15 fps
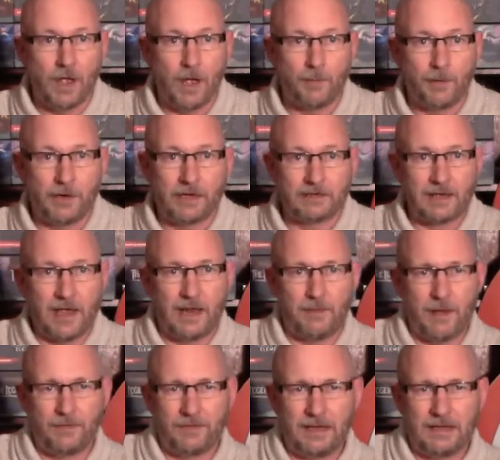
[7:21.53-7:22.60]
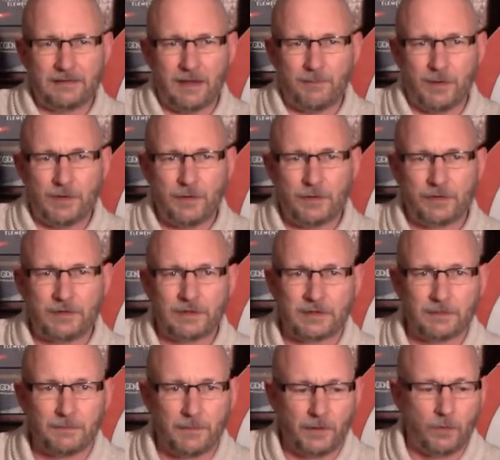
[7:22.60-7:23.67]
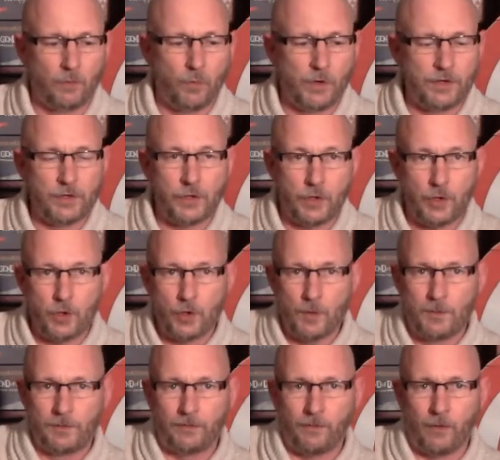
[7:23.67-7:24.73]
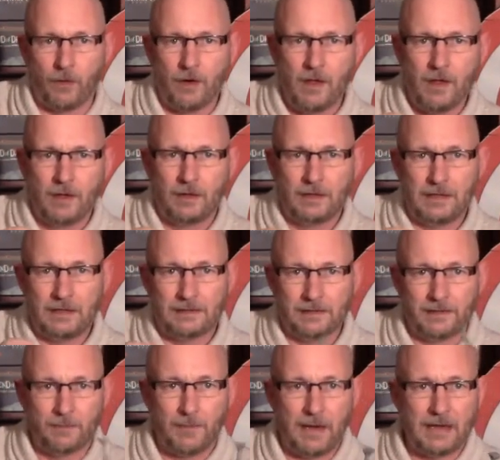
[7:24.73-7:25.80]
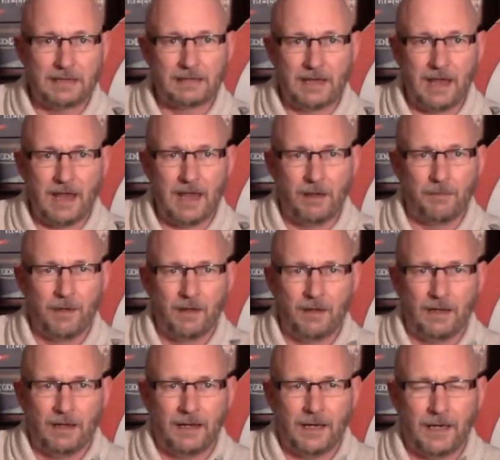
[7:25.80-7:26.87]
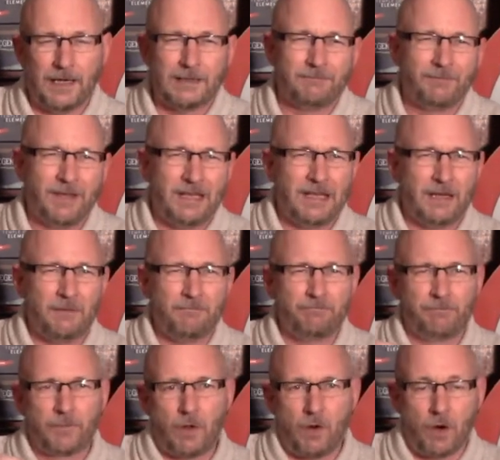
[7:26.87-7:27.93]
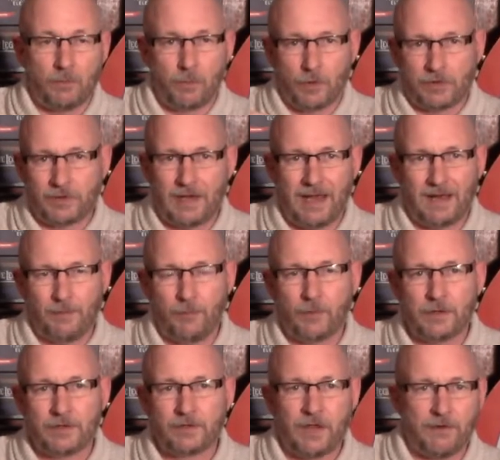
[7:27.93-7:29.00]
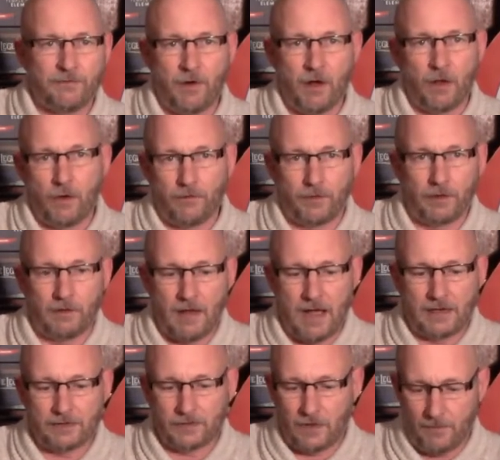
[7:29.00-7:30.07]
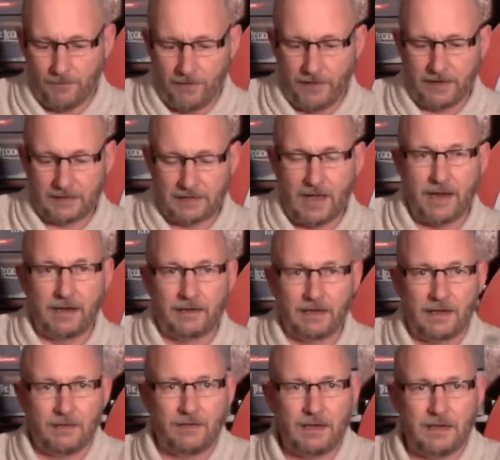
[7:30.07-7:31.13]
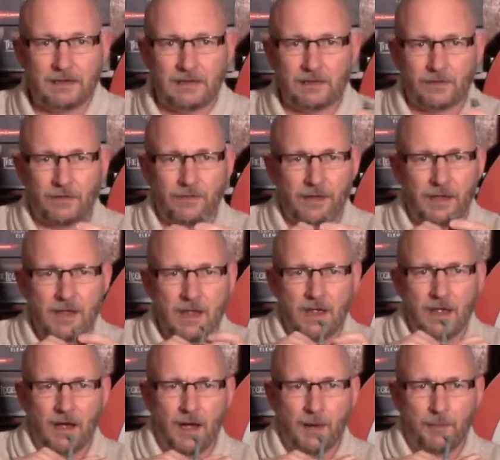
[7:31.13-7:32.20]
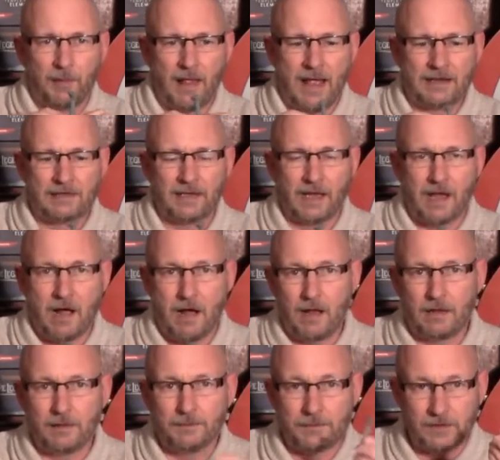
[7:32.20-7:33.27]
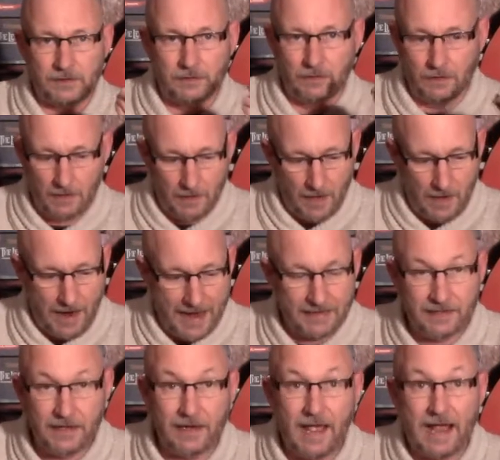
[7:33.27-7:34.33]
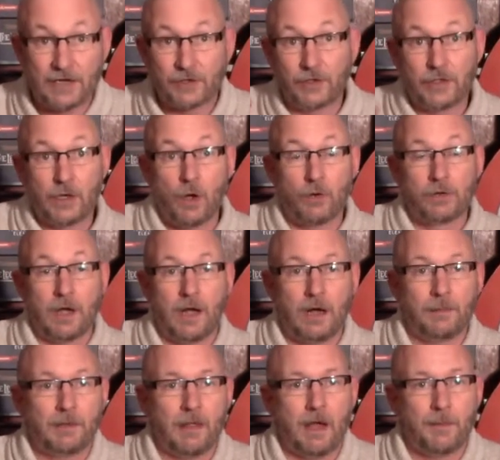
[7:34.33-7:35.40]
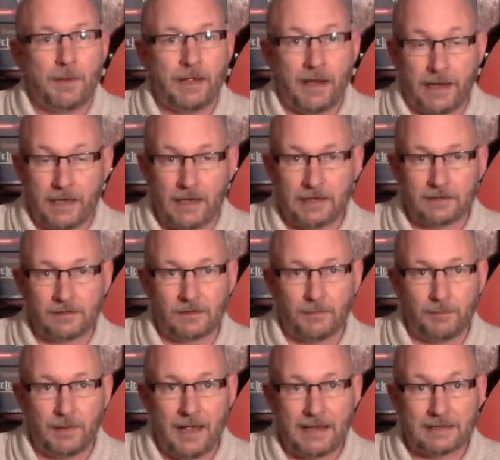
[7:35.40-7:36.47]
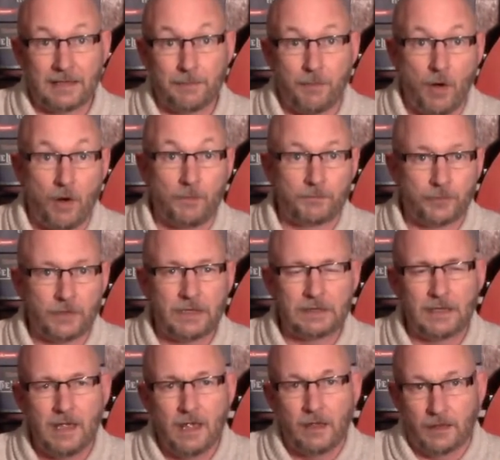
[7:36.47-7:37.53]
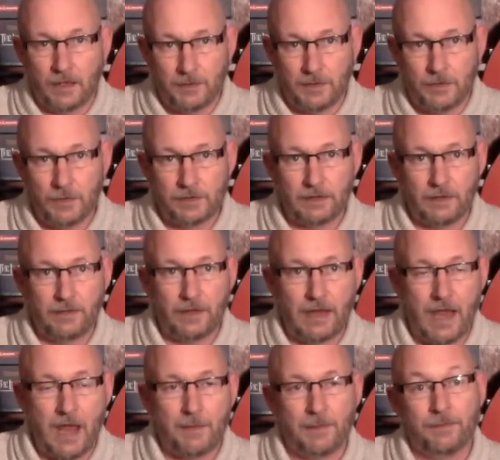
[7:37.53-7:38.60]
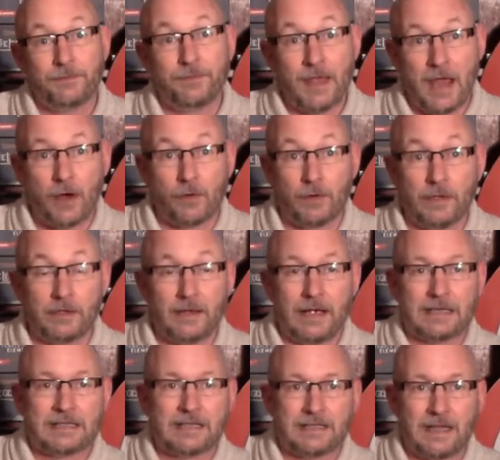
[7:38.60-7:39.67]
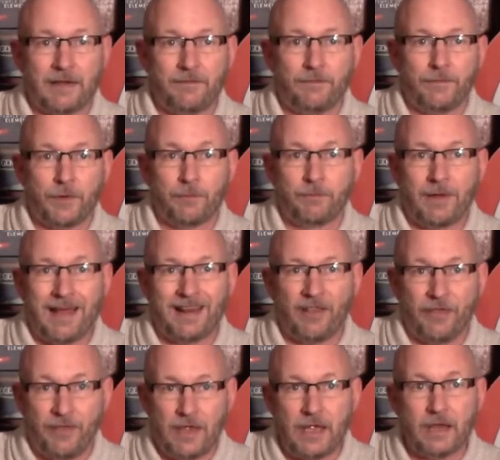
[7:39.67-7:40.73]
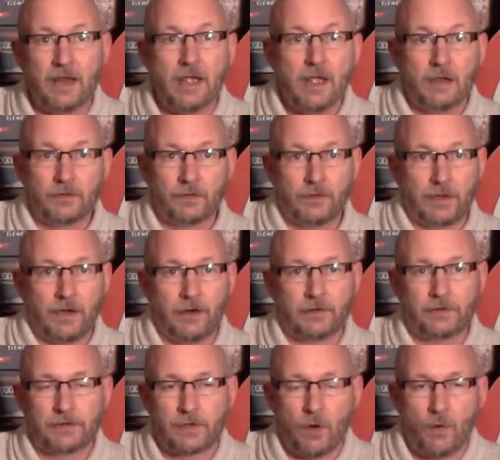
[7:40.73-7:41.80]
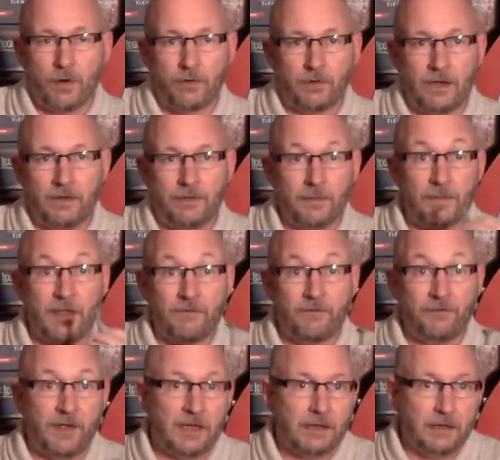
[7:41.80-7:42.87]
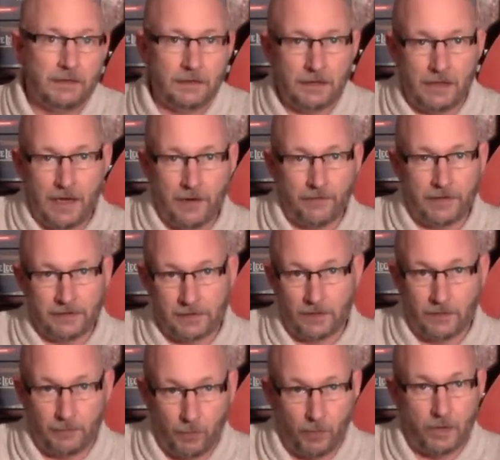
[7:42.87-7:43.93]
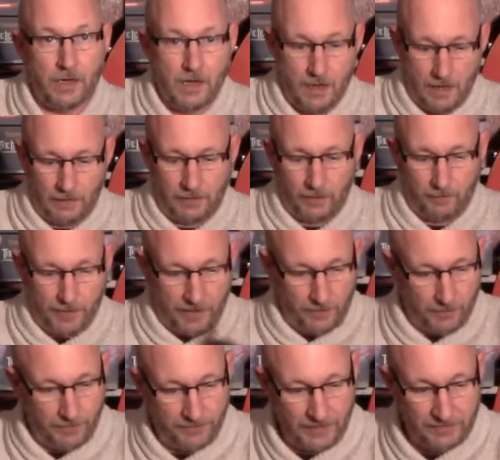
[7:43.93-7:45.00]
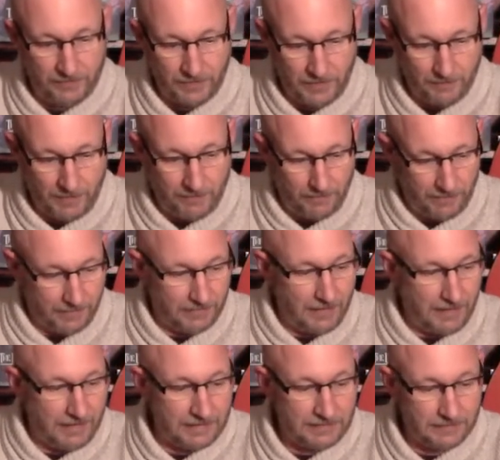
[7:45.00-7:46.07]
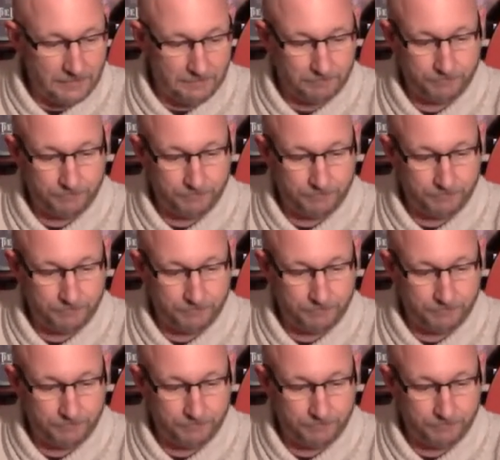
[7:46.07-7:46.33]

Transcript: I'm pretty excited about these. I've been using some little wooden cubes for these in the base game. The cardboard stand-up ones, they fall over a lot, so I'm very excited to get these. These are the plastic columns. I did actually go to Hobby Lobby and I got some plastic palm trees that I've been using in the game, and they're really nice because they're kind of thin, so the characters go underneath them and they fit in the areas on the board a little better. But these are going to be really nice.